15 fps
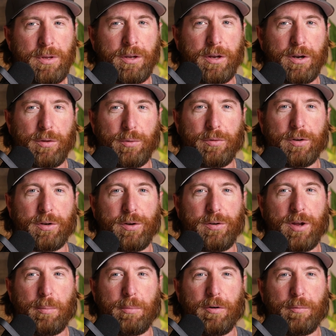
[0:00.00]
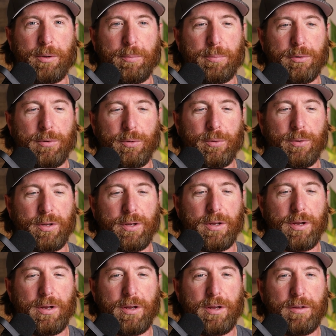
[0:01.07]
there was a good number of people who
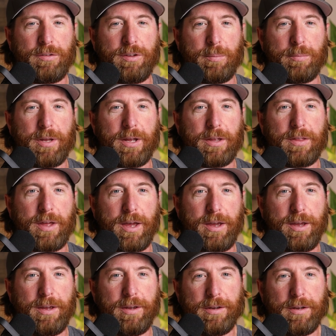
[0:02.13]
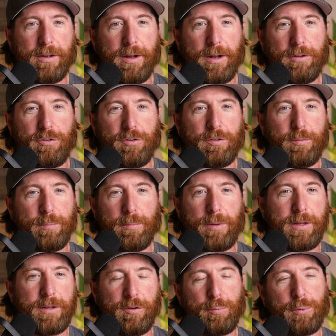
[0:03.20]
seemed like they just
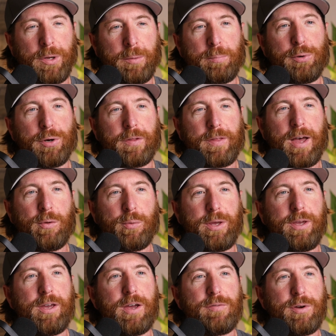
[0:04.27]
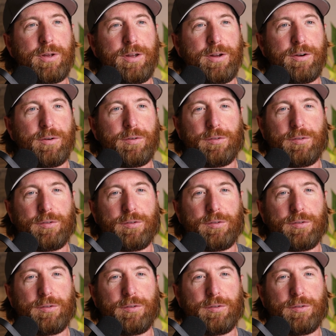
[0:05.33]
at this point book that week every year.